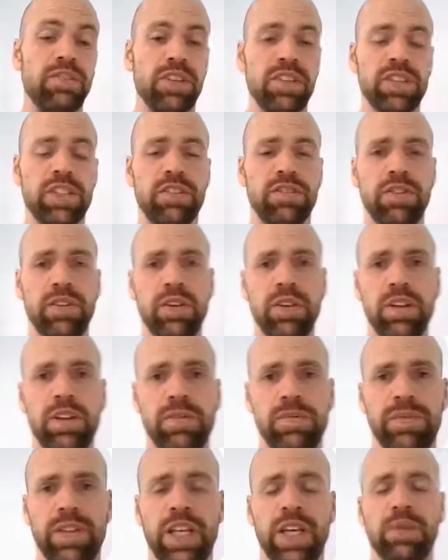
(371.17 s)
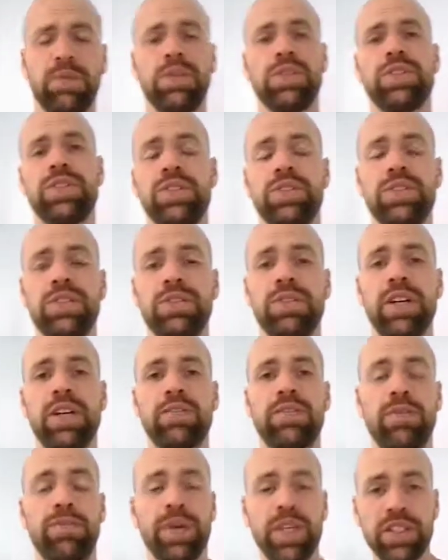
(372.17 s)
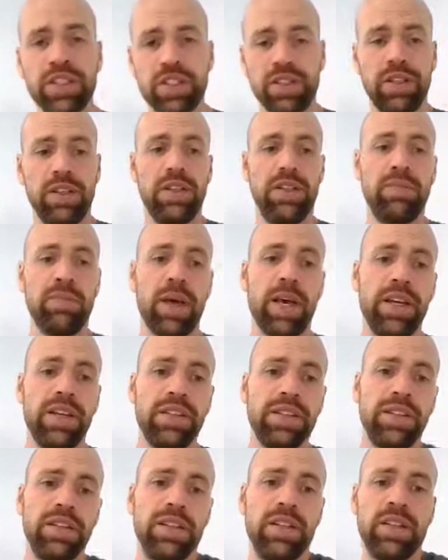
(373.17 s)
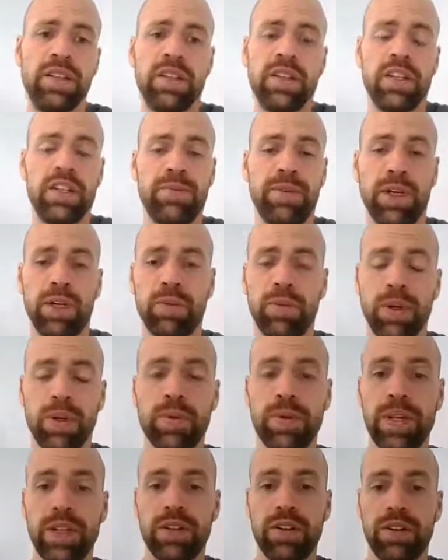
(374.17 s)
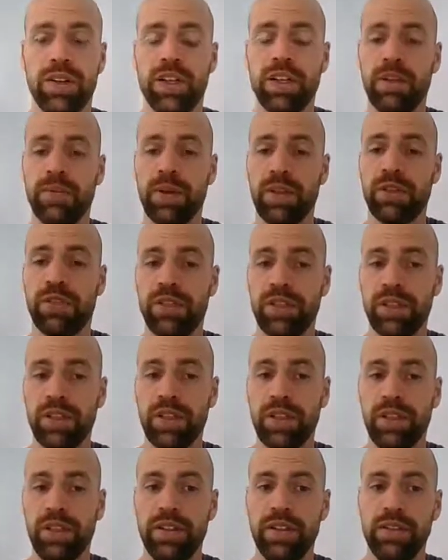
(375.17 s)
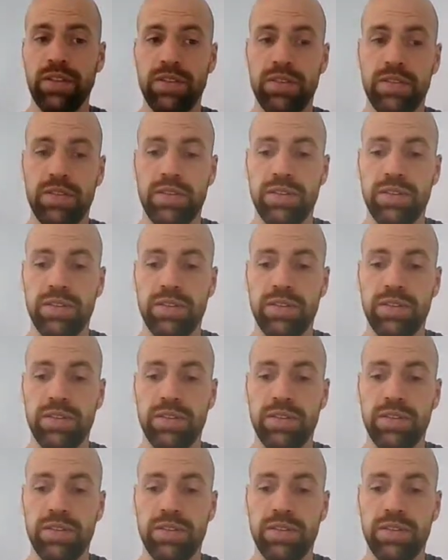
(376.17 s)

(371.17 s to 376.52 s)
First of all, I want you to have a picture in mind about what we are talking about physically,